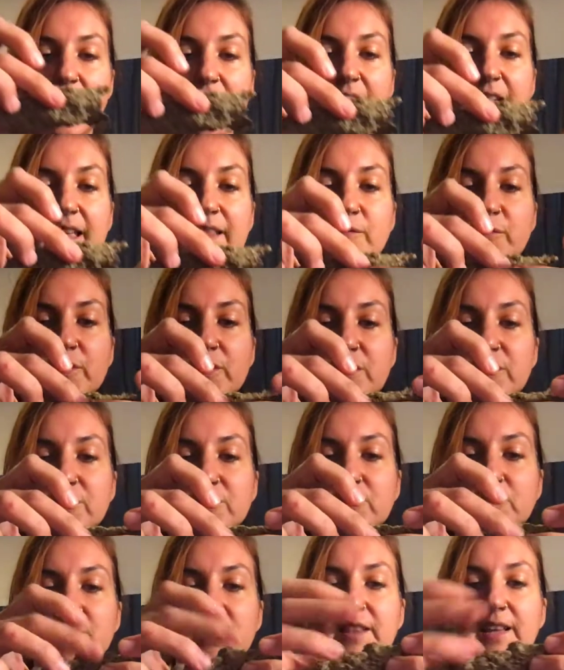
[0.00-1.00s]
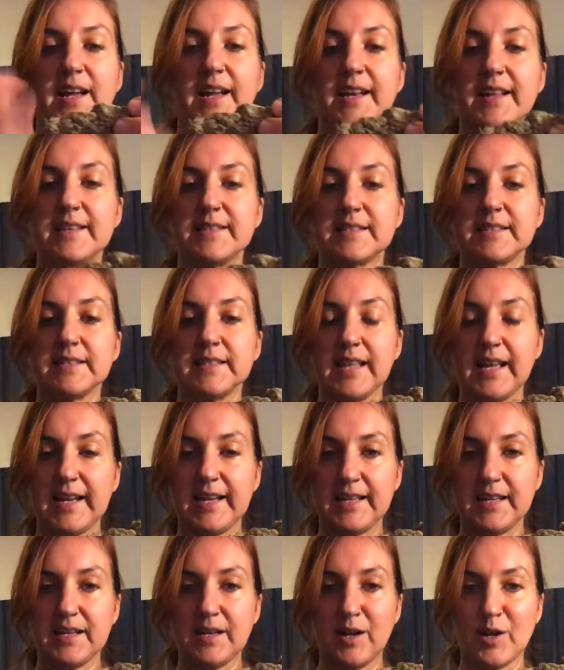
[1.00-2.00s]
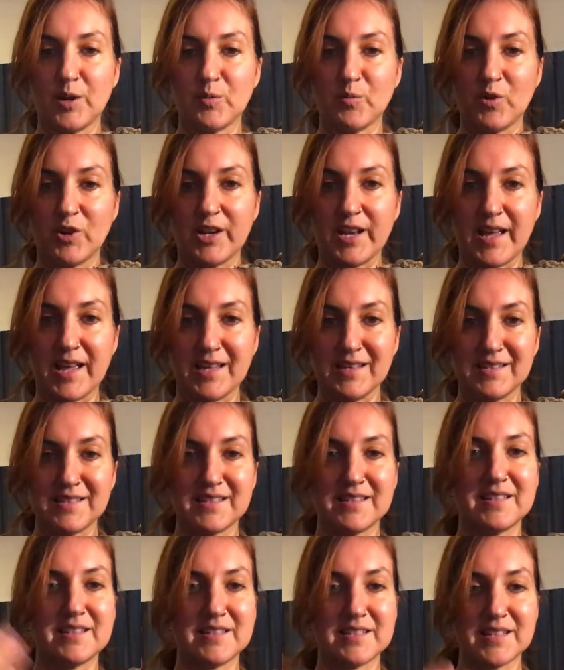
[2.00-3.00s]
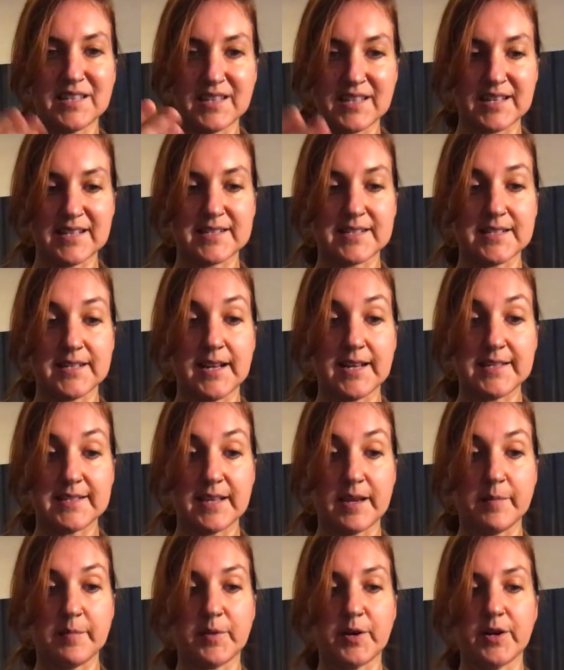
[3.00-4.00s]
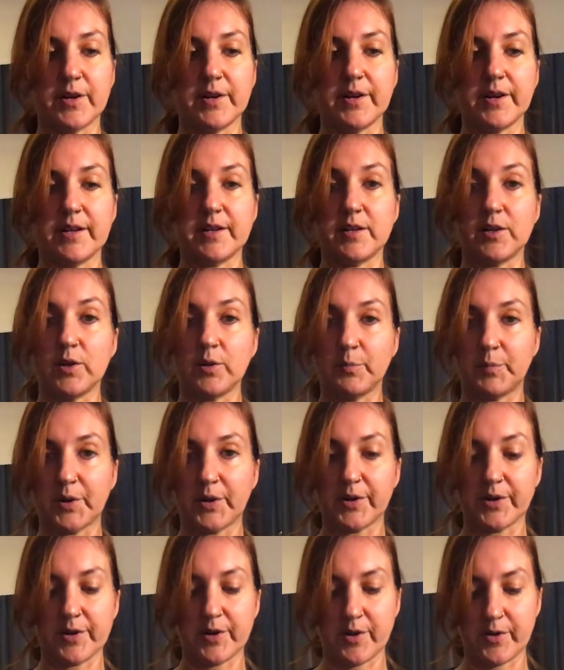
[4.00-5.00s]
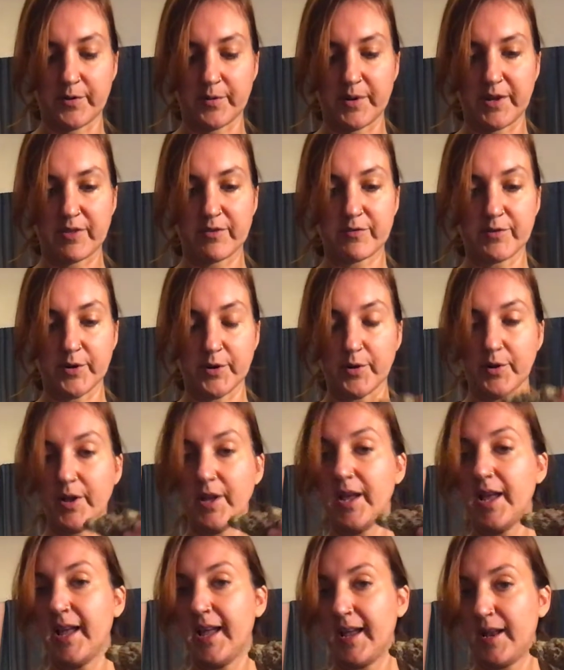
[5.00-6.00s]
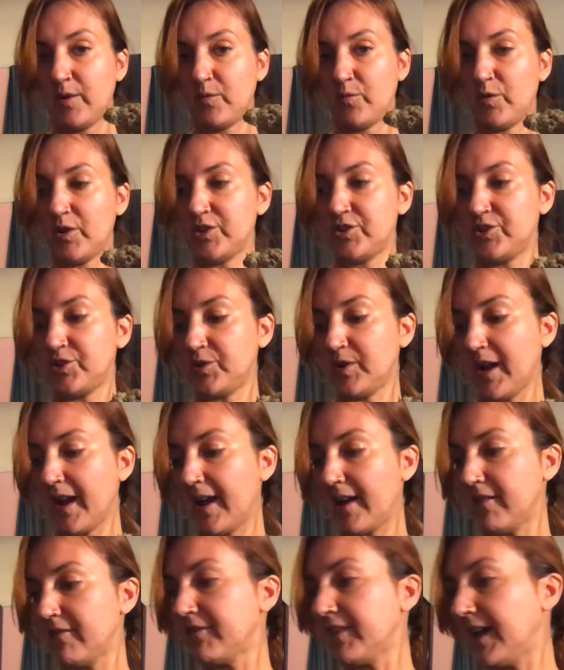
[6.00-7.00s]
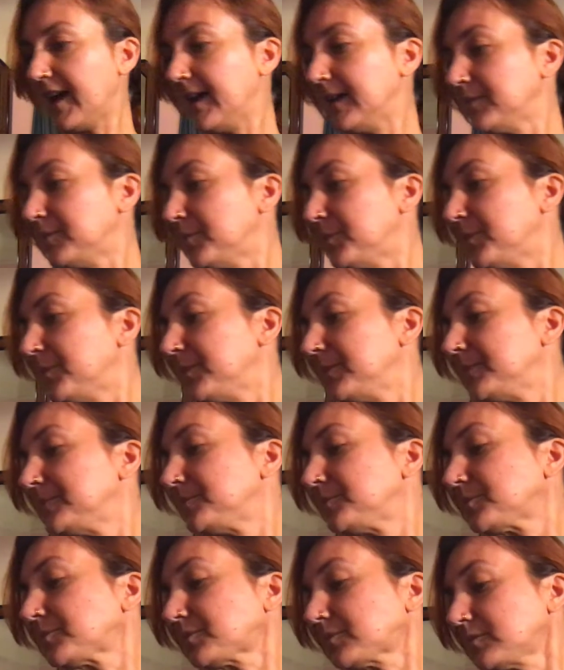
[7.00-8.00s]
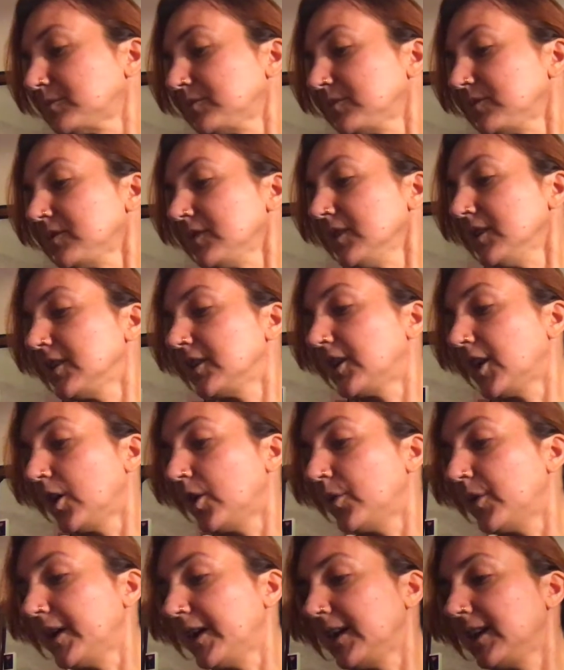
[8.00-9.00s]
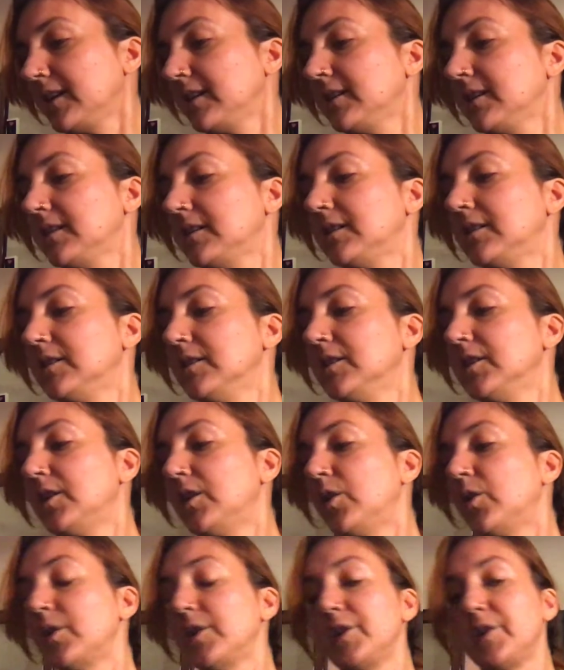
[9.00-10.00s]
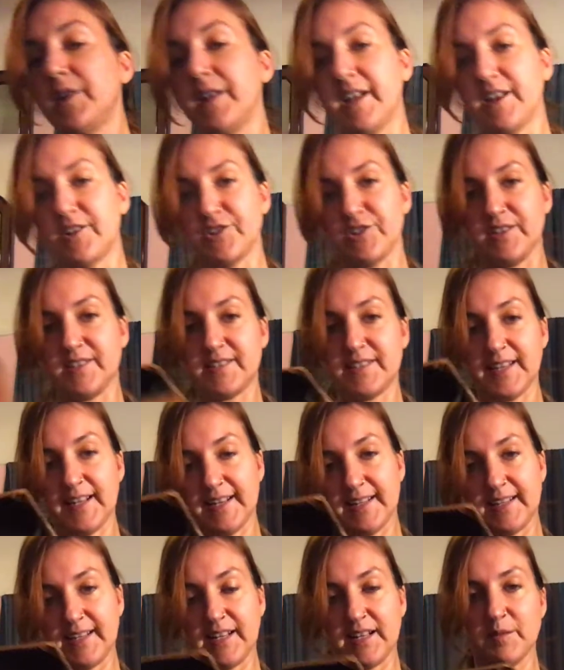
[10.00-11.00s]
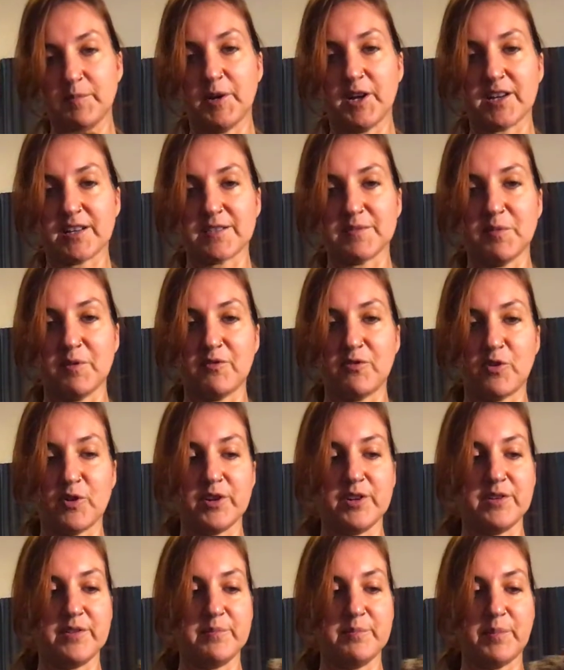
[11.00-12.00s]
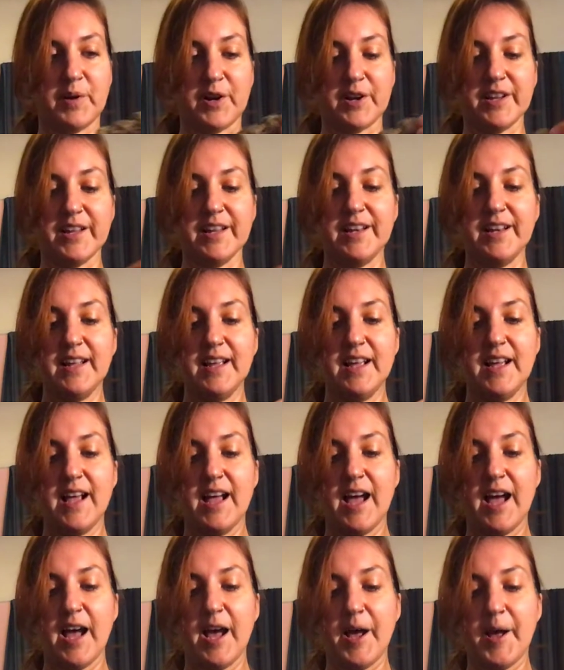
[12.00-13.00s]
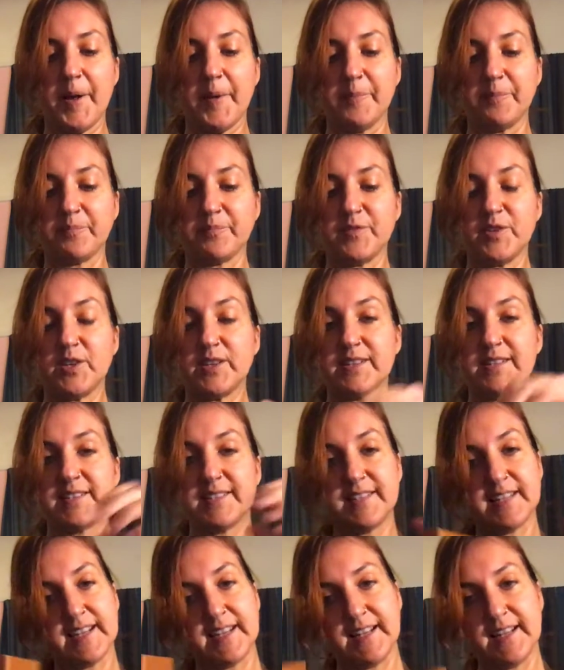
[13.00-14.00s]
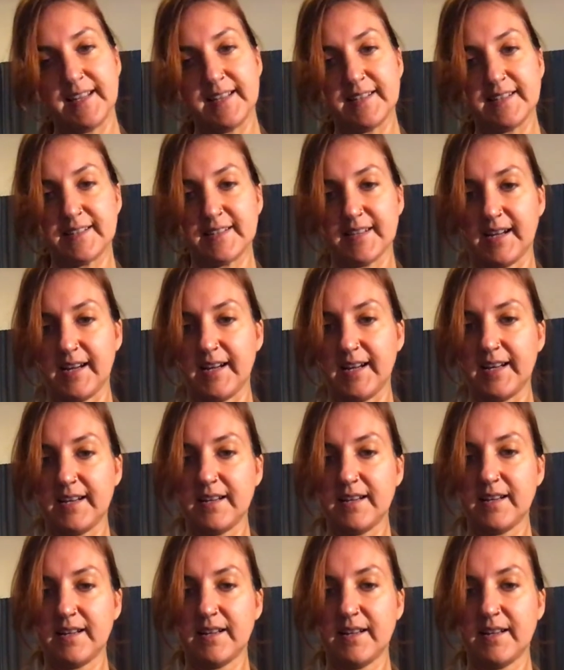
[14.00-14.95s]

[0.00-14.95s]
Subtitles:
And then what you can do with that is light it on one end till it gets a nice ember and it'll burn all the way through. Once you have that going, or you can actually set it in the box before you burn it, you can stick it inside